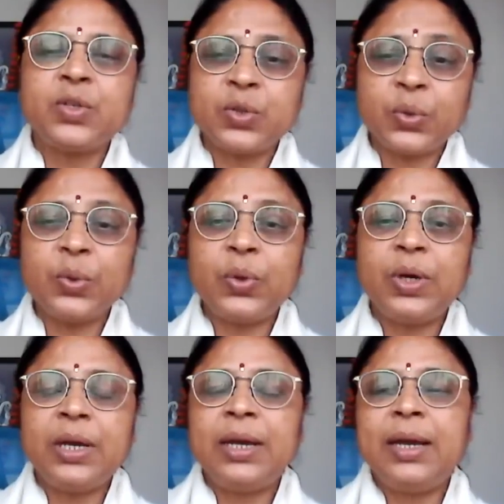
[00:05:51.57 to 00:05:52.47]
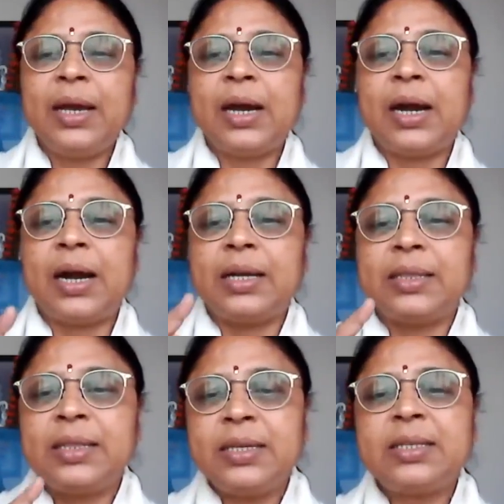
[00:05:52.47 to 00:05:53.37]
So
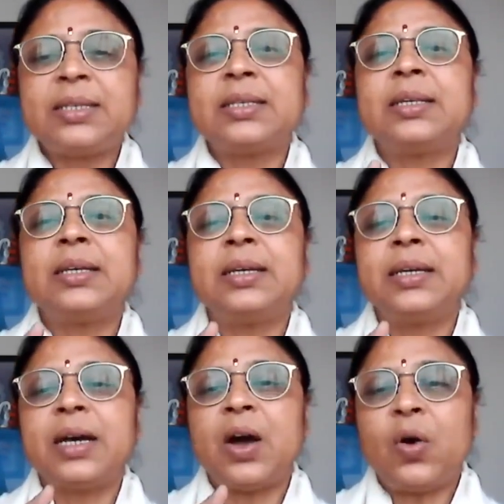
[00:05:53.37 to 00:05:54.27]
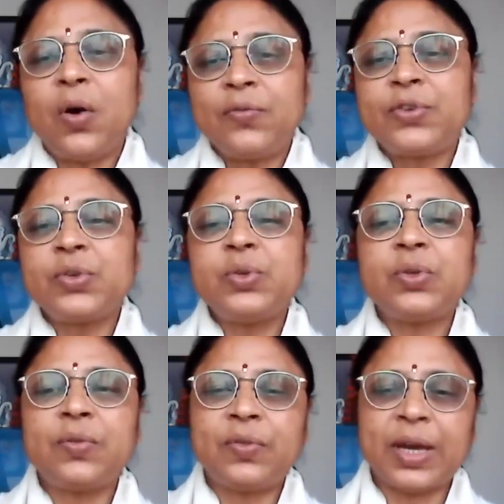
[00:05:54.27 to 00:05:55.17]
this offshoot
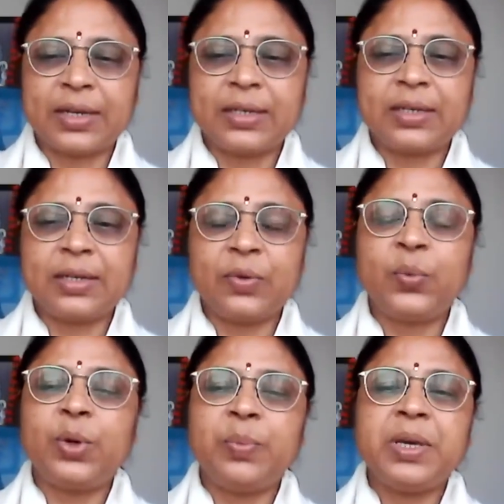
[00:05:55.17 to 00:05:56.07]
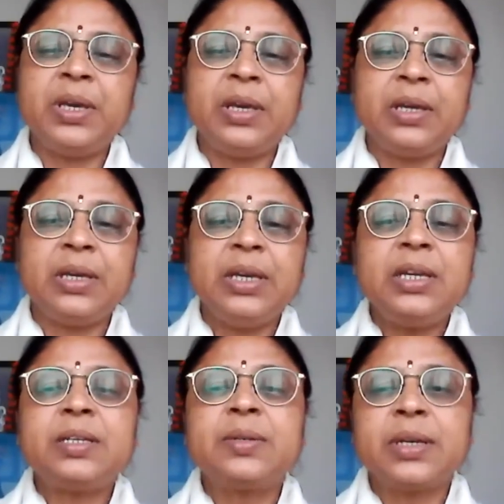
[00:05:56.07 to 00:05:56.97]
of that would be
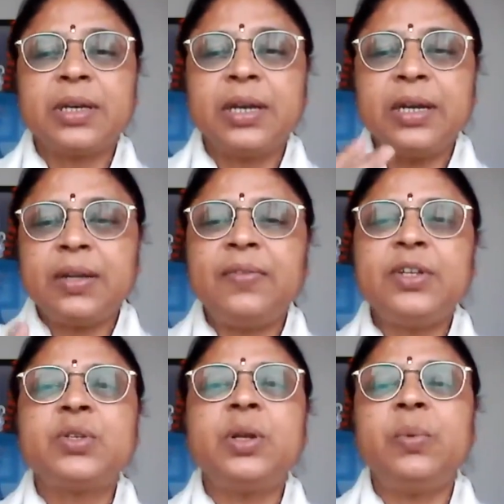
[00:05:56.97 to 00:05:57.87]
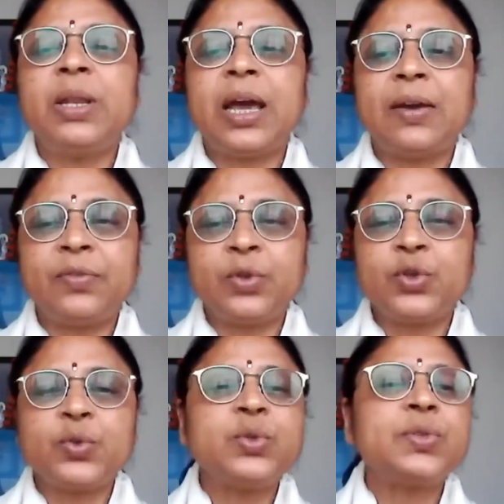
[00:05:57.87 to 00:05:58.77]
each individual will have to
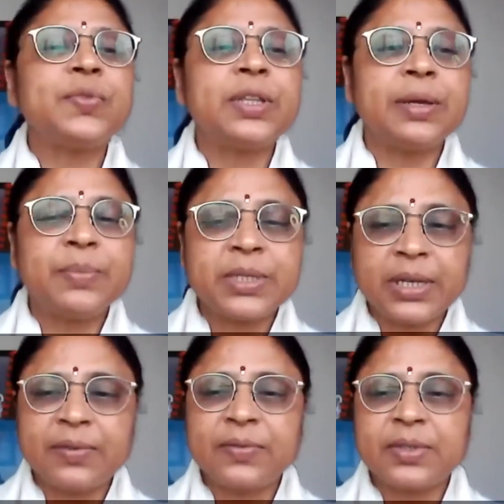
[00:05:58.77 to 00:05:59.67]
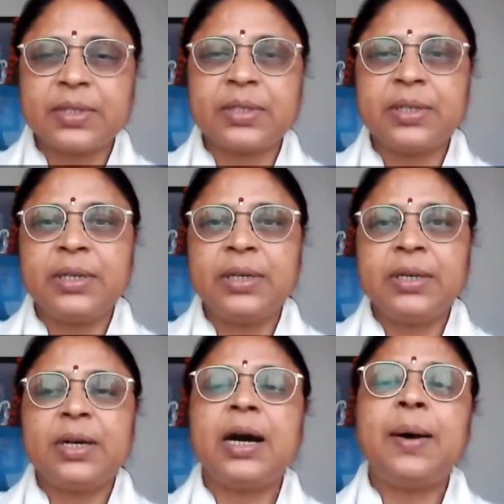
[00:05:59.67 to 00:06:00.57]
choose for themselves
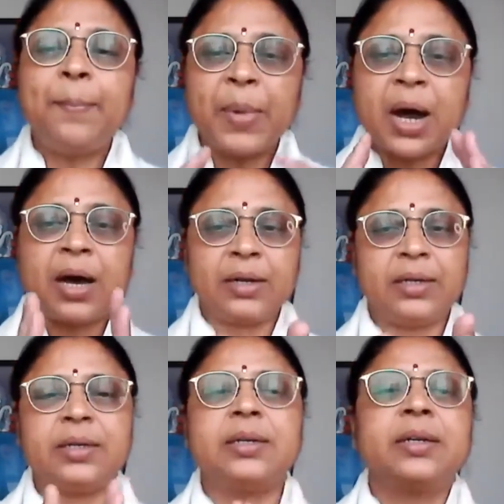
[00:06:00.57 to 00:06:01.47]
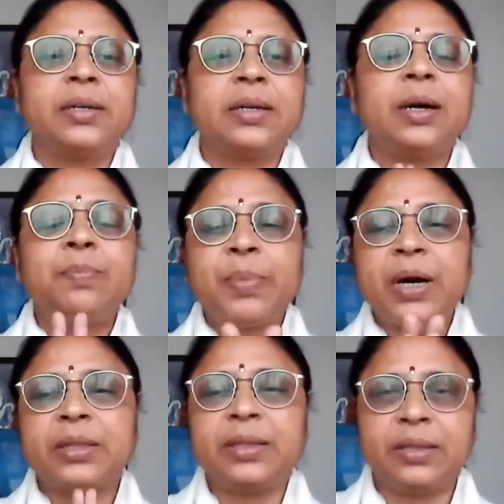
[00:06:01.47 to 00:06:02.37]
a mark, a
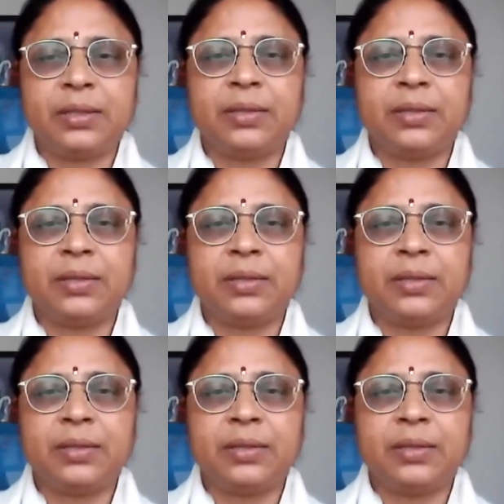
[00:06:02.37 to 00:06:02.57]
path,